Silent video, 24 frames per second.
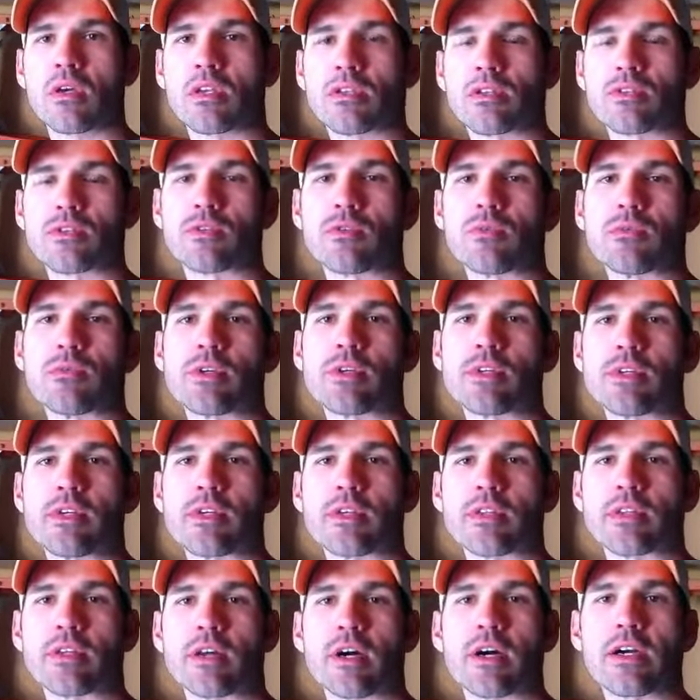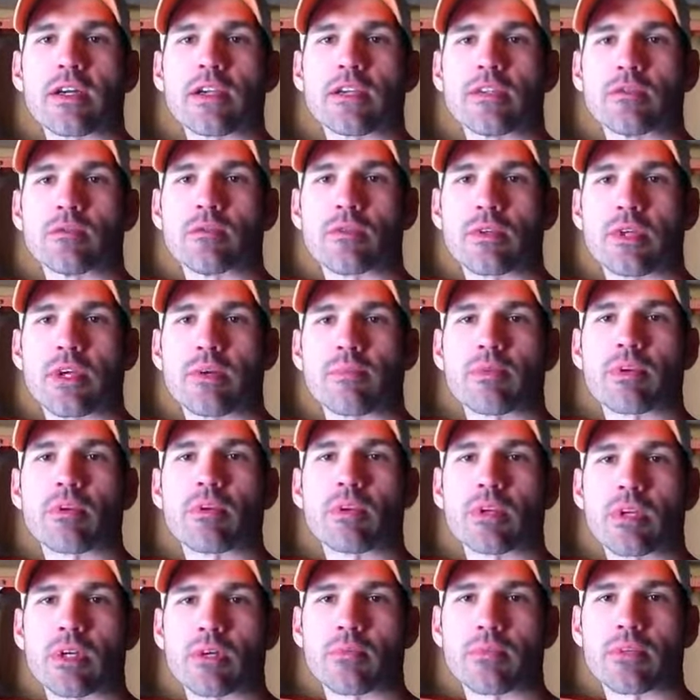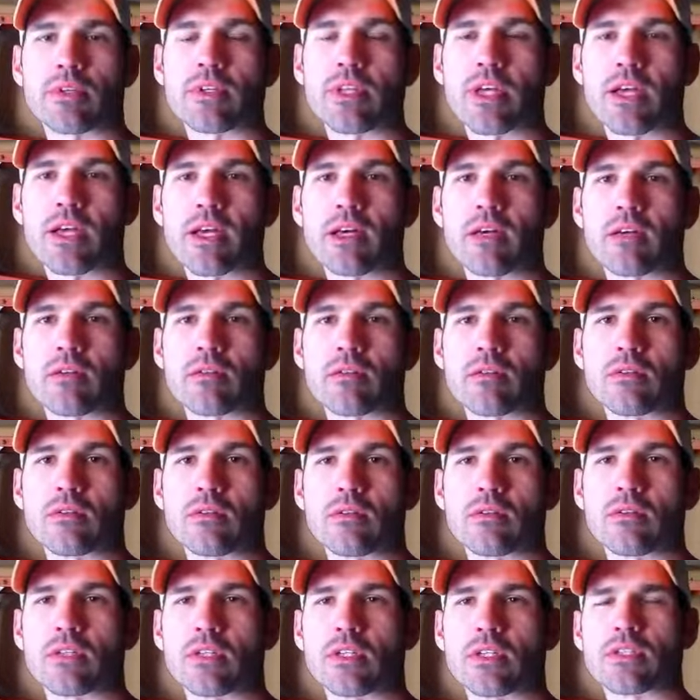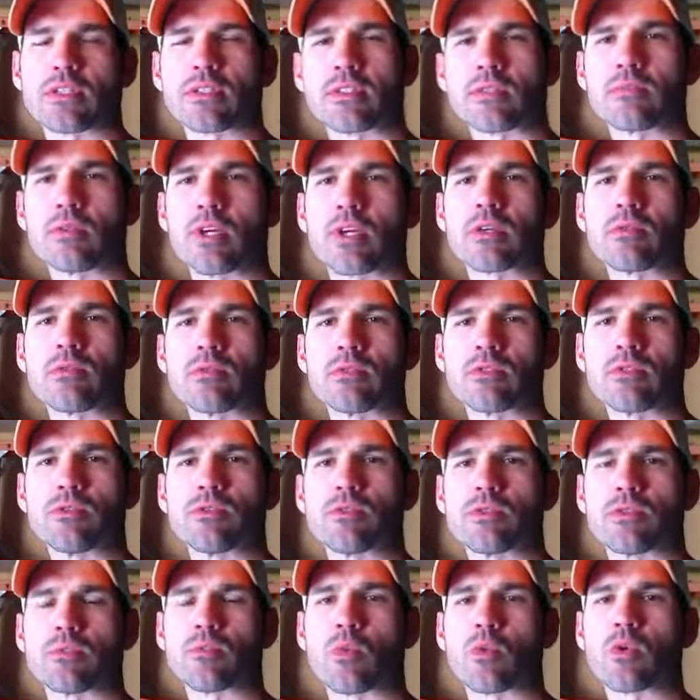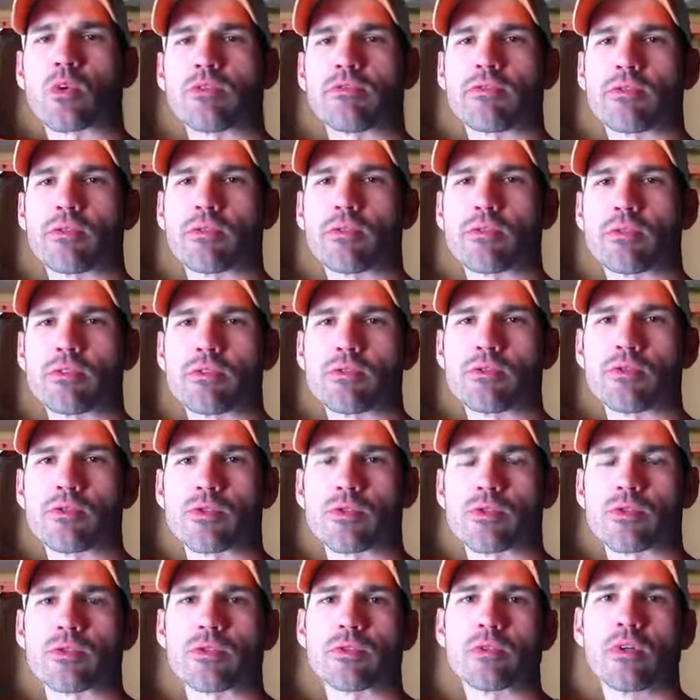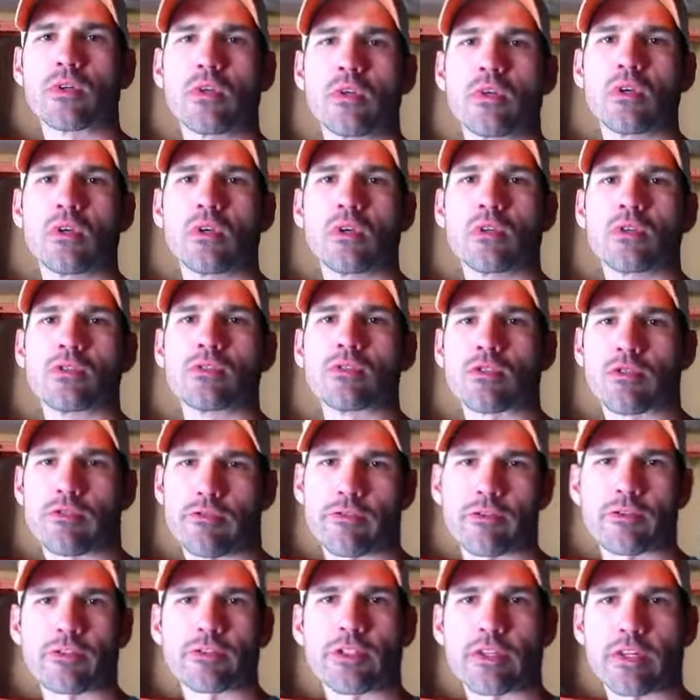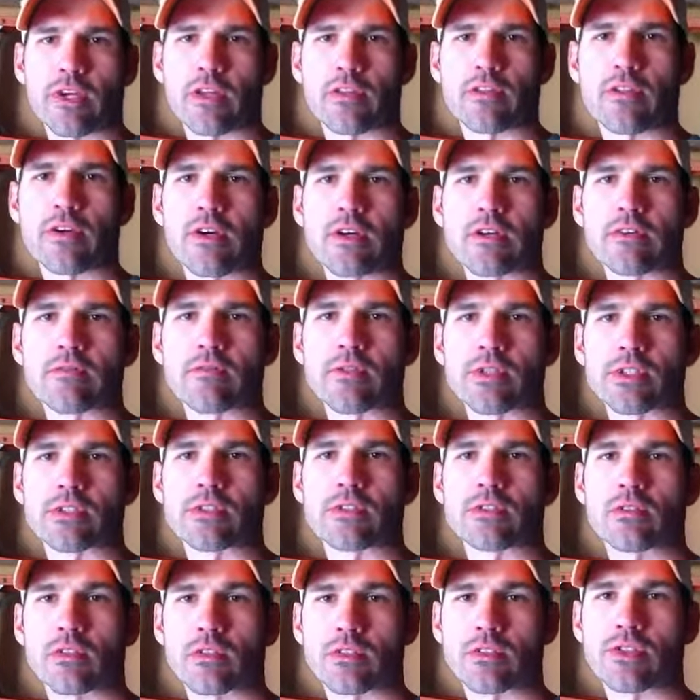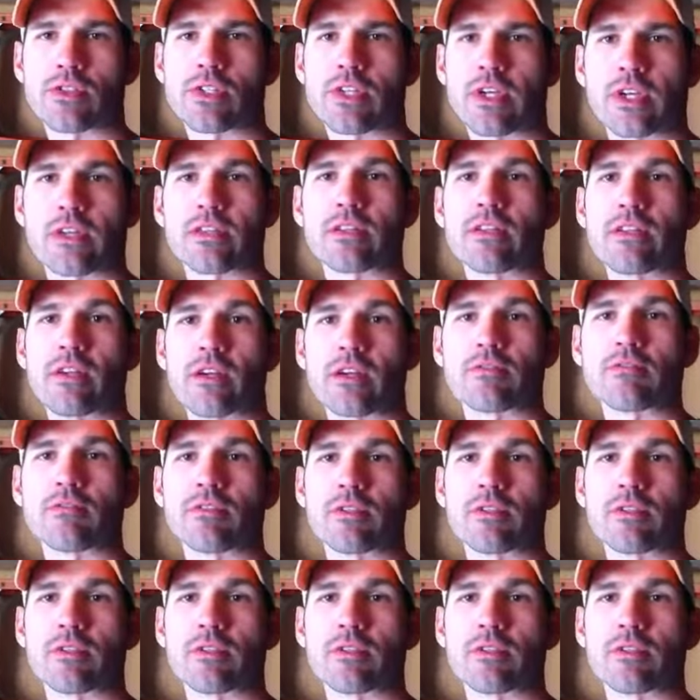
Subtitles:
And he told me that the idle kept going up and down, and it seemed like it was using more fuel than usual. So the first thing I thought of was, let's check the air